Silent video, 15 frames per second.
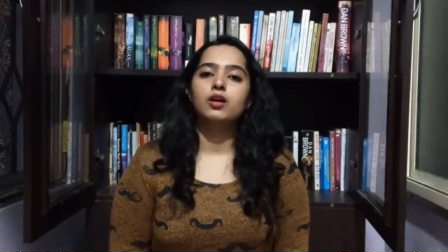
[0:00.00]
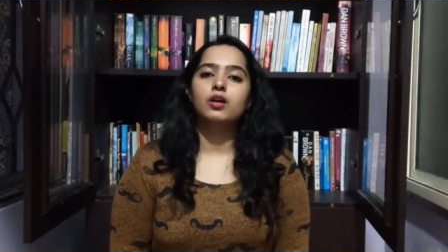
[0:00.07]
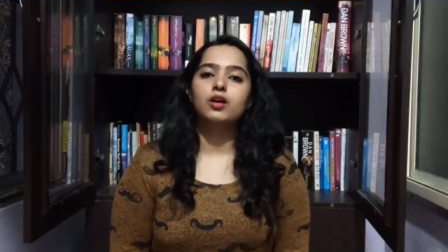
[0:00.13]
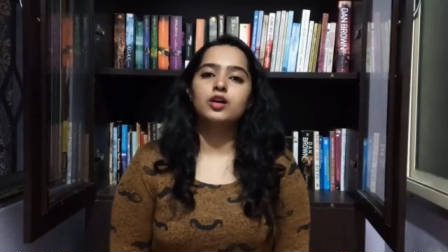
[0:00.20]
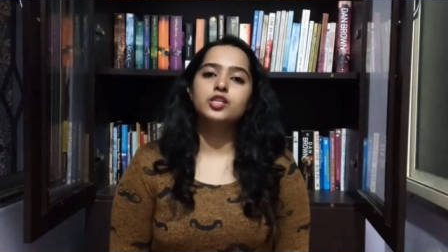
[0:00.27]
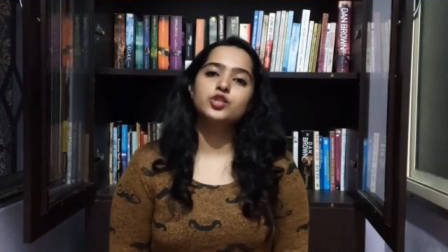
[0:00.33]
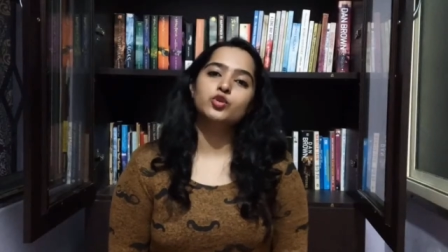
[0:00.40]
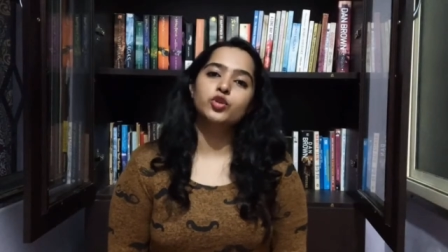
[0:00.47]

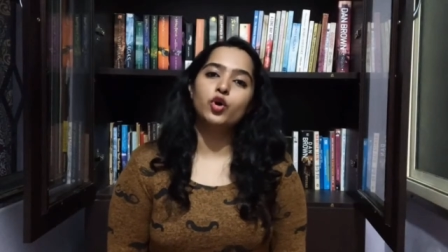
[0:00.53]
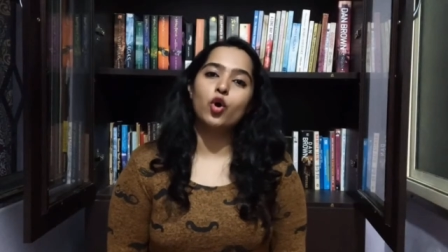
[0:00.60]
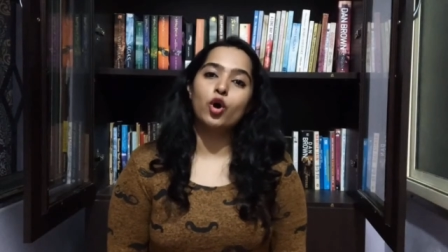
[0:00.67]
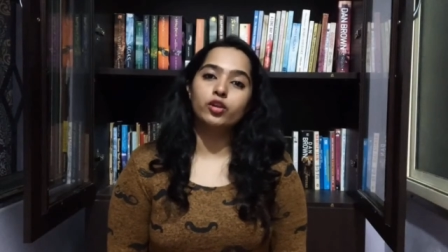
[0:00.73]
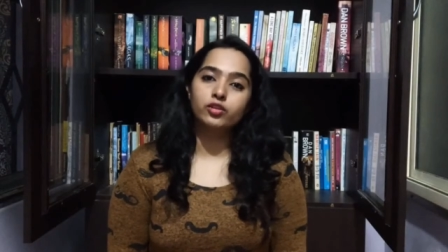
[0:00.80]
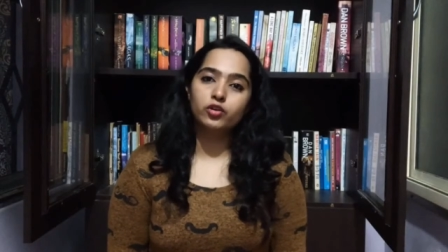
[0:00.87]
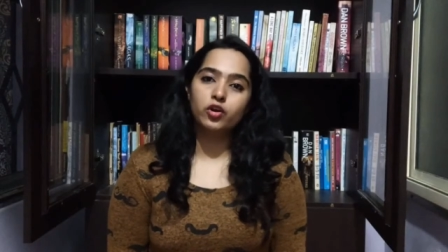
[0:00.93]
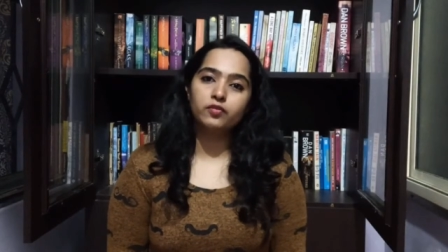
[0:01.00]
Uh, so the
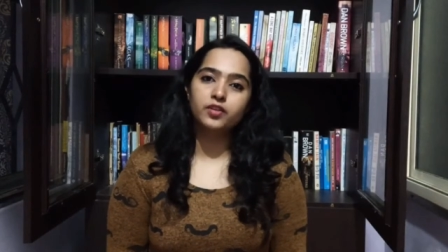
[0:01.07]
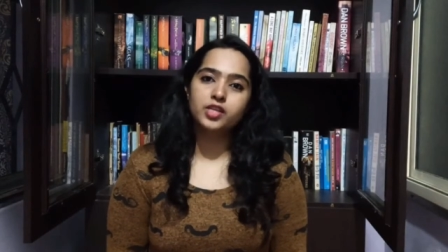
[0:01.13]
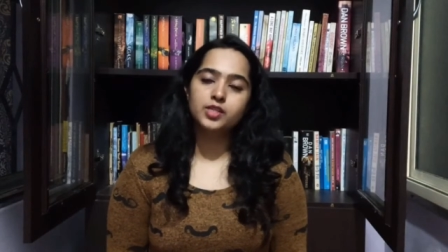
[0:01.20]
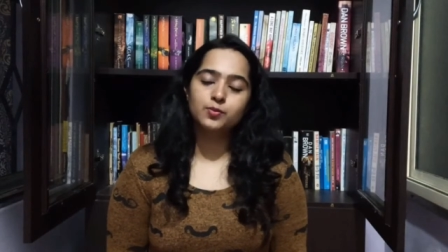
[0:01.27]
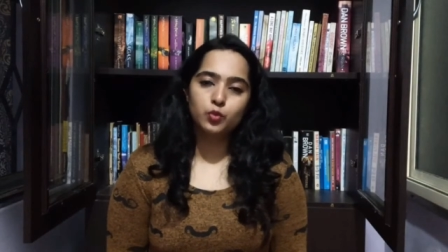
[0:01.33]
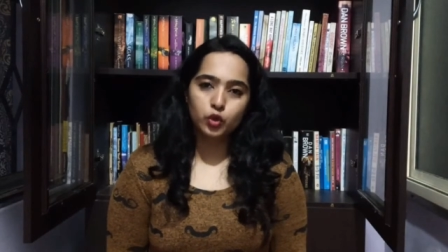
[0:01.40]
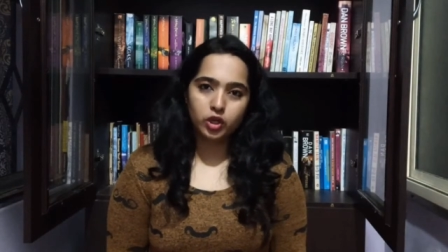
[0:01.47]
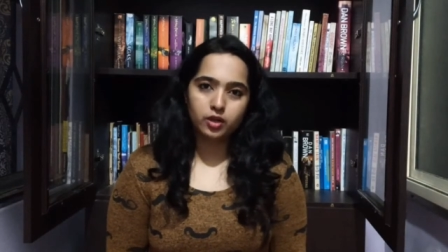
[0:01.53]
author of
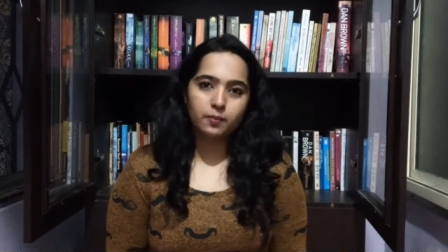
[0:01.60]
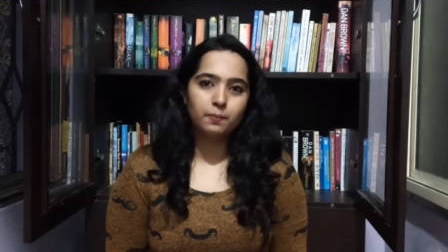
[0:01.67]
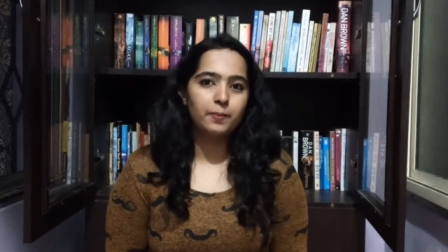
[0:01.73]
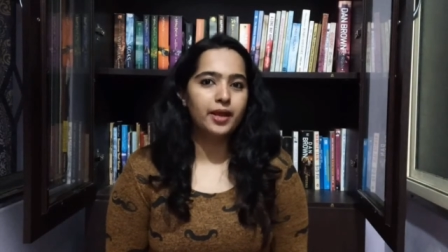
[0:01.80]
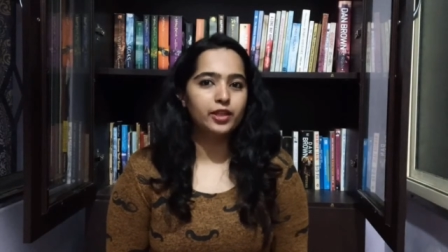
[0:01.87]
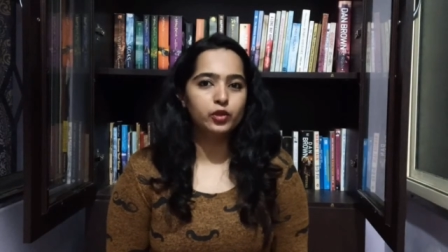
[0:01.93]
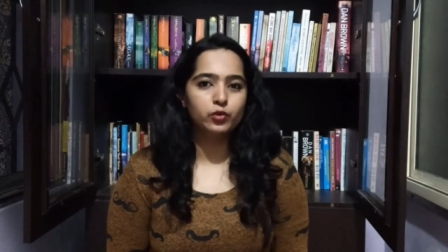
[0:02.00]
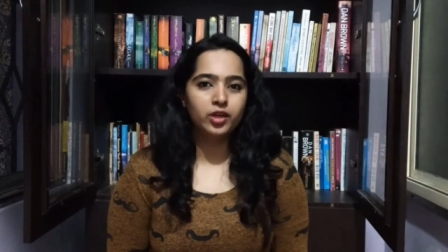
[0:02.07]
this book,
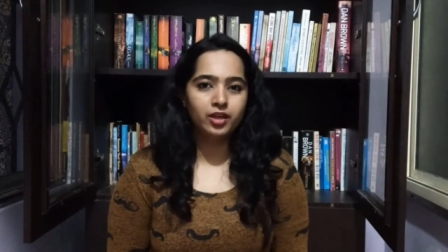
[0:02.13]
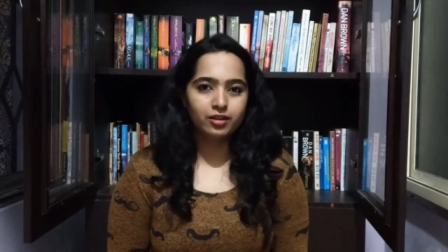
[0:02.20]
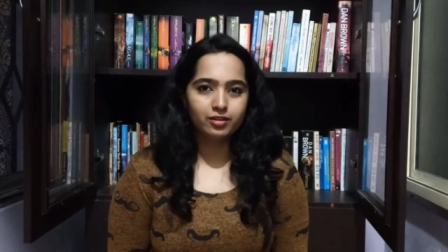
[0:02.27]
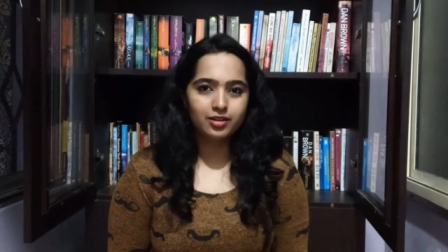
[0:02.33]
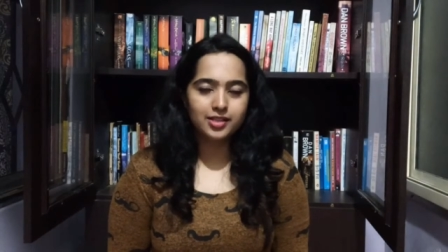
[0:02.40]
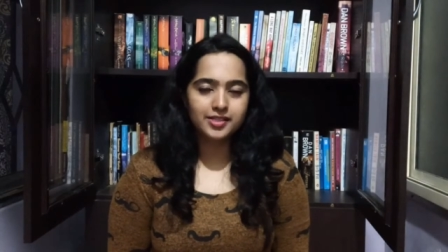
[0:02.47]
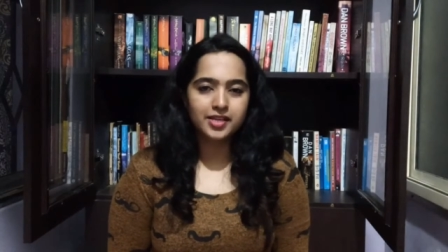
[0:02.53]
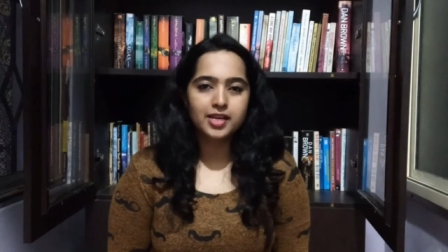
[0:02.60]
Beth
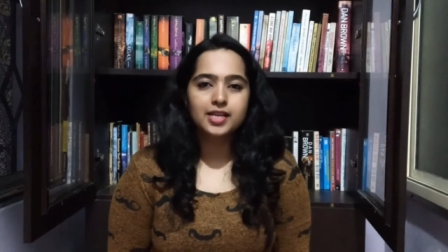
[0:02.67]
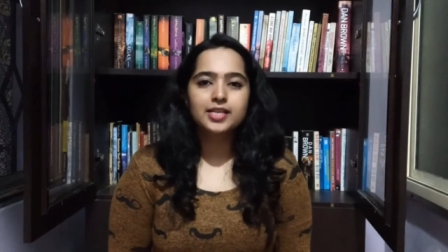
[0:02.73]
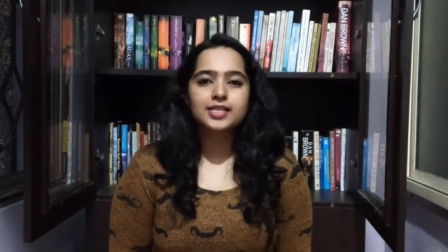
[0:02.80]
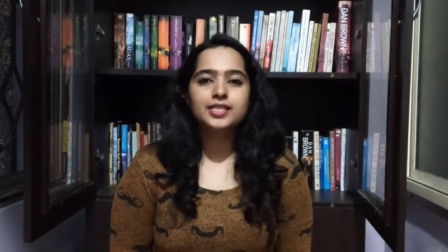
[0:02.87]
Reekles,